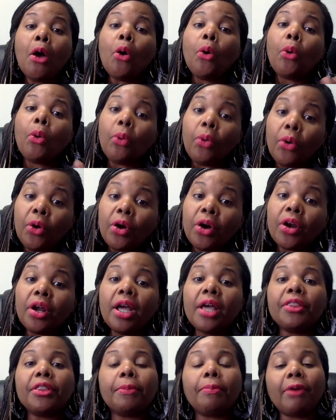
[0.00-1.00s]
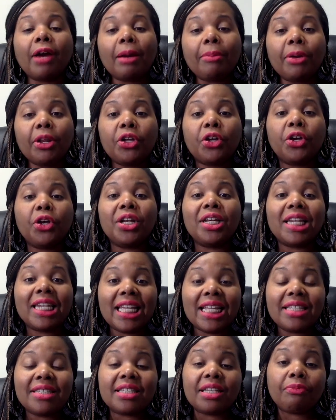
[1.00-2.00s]
Or the property could
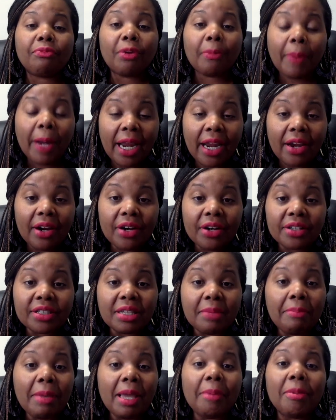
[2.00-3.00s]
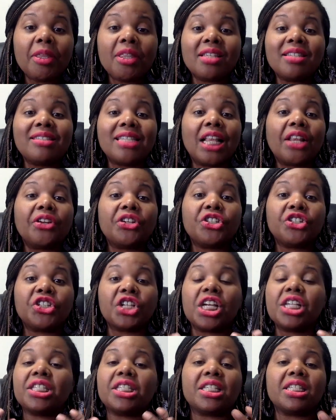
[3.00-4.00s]
need some repairs and maybe the seller
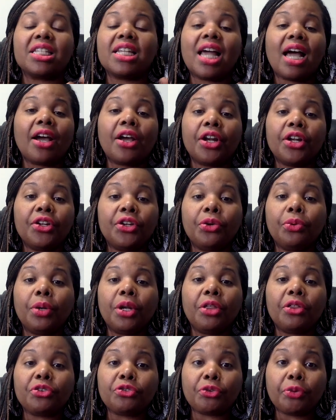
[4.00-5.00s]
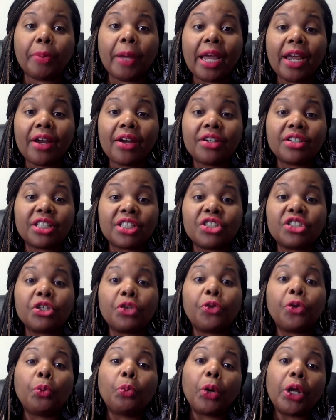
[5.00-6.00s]
just is not going to do any of those repairs, and so
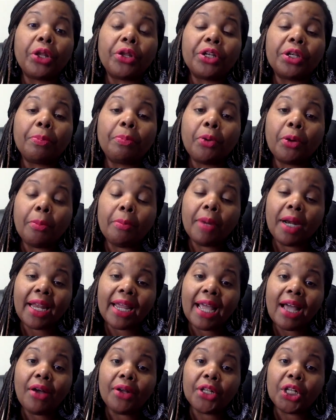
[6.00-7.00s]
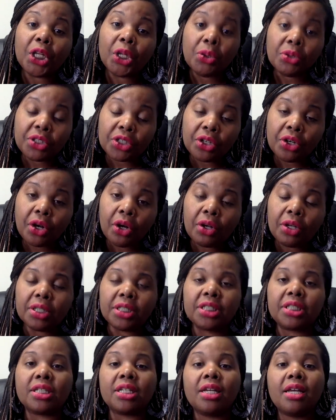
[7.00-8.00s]
they're willing to put money out in closing costs.
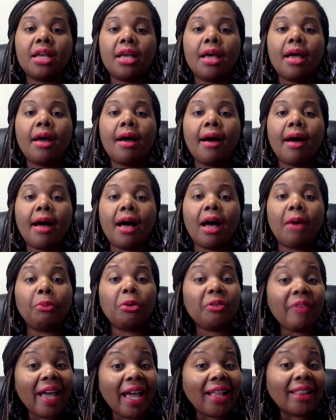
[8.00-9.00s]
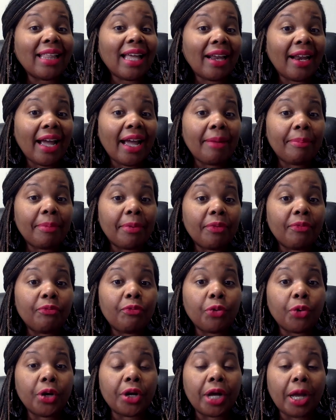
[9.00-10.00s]
We've had that happen
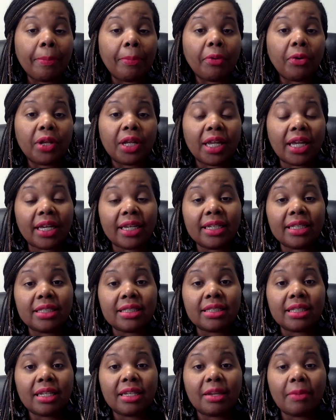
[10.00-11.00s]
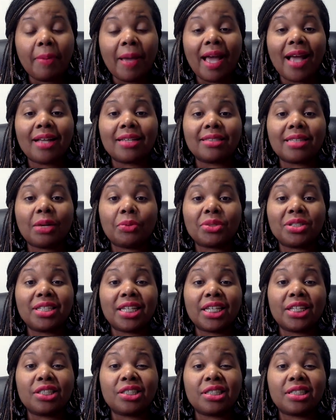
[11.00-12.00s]
for a couple of clients in the past, I would
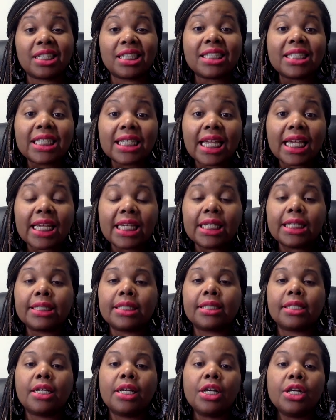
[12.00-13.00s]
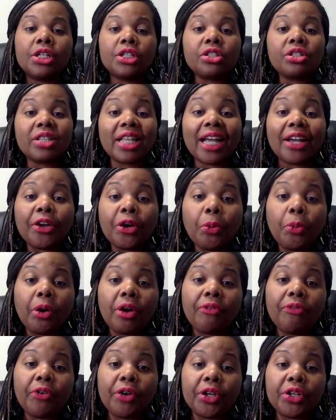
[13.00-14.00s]
say 60 days. So that could
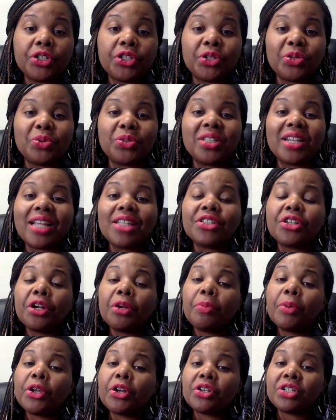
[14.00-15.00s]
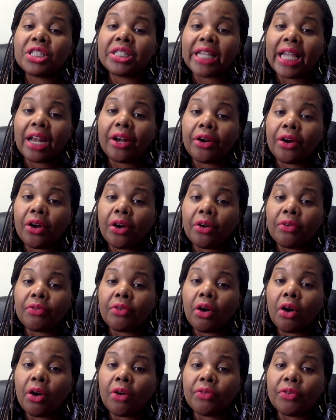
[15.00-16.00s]
work for you too. So that's going to be your standard
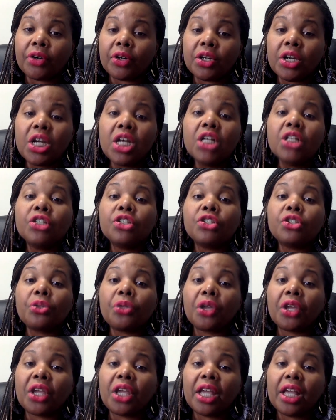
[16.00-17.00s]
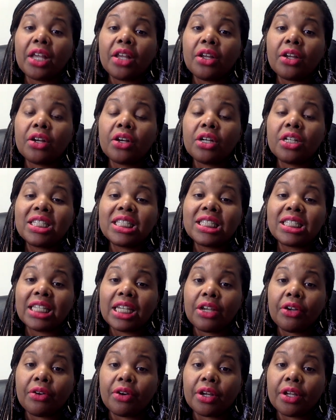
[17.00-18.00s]
offer. So the killer
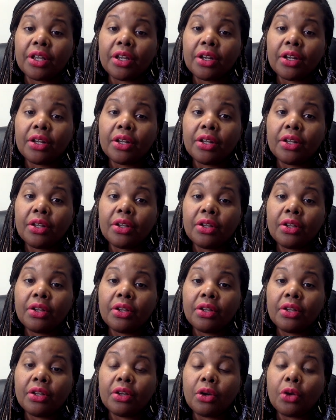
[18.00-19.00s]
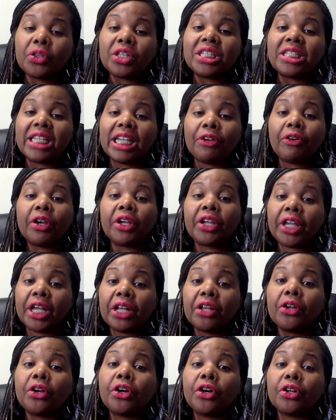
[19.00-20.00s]
secret, or the secret
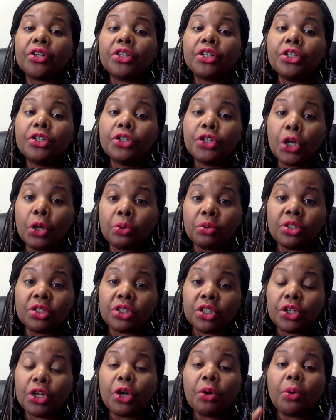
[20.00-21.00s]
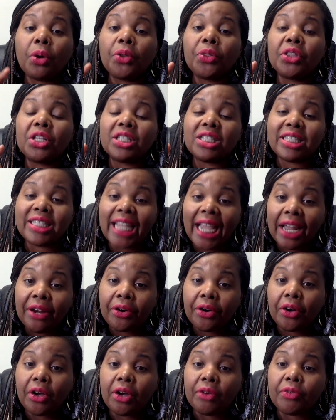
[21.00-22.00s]
killer notes to know on the
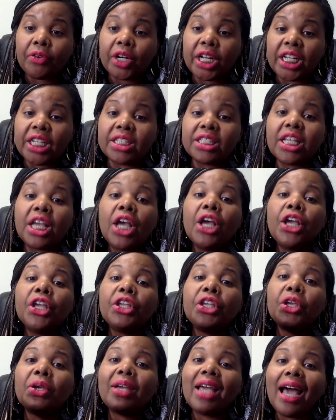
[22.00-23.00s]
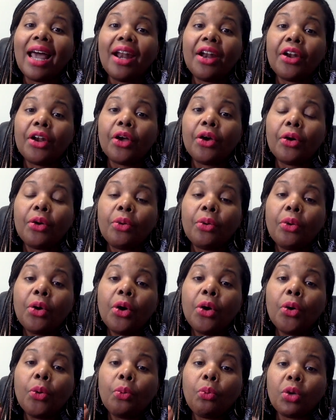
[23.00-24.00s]
standard offer is you got to know
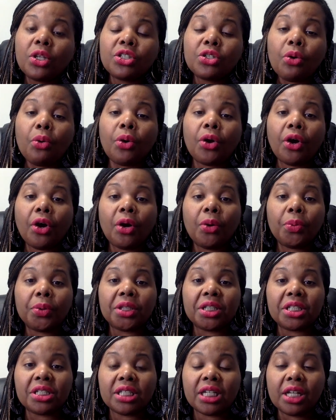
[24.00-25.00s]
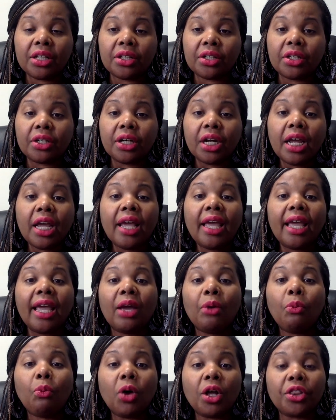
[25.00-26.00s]
what's going on with the seller
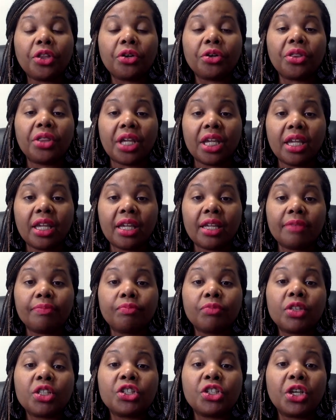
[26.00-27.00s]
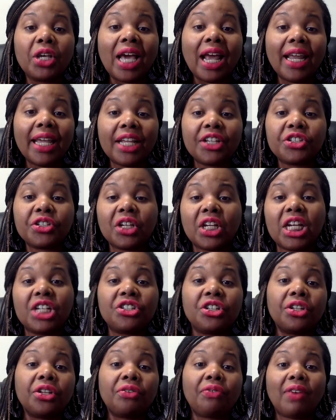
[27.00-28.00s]
and what they're thinking. So you got to get your
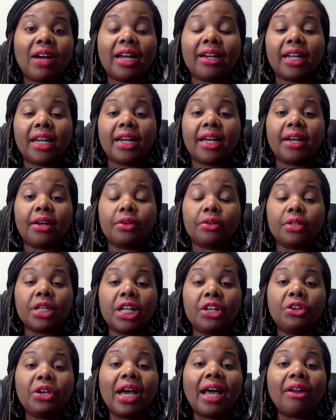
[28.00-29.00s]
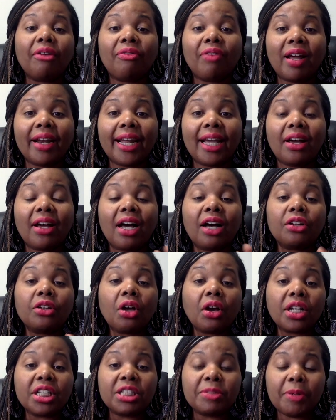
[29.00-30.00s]
agent to find that out, and you got to find out how
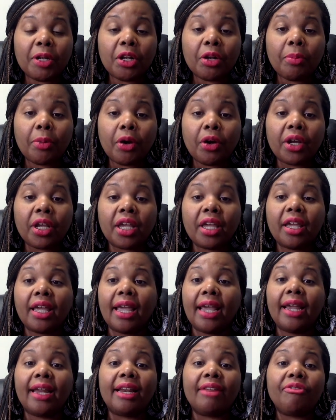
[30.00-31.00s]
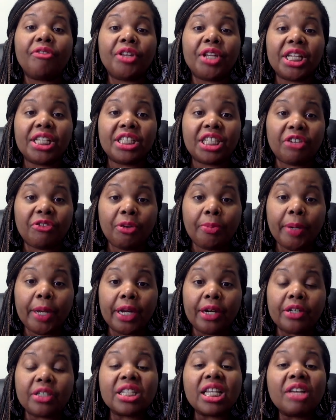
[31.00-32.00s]
long it's been on the market and if it needs any
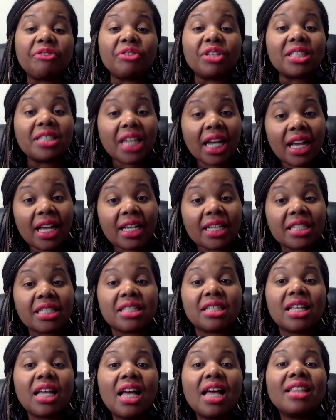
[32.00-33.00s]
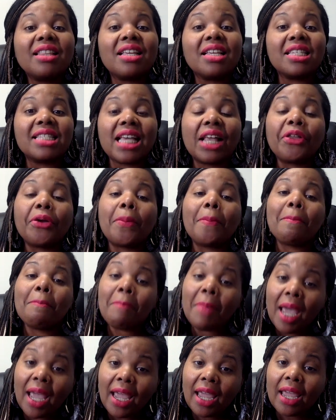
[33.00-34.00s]
repairs. If it does, the seller
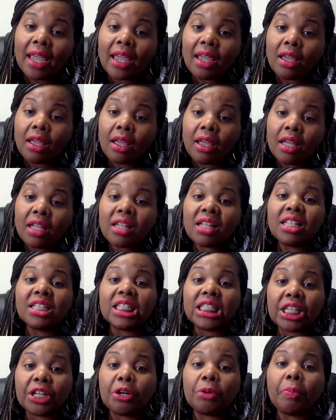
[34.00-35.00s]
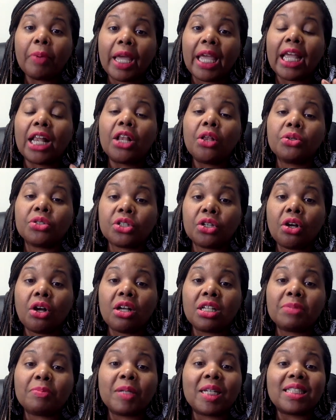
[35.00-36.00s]
may consider paying closing
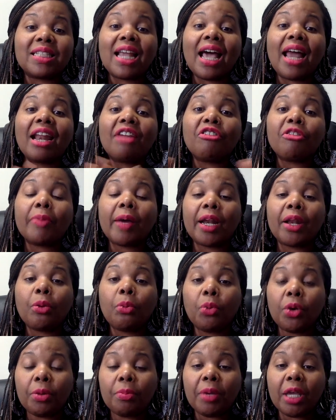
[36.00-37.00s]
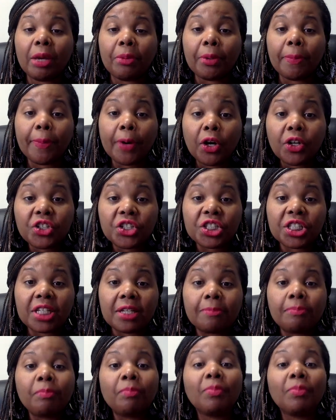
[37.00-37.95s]
costs because not everybody would be able to purchase it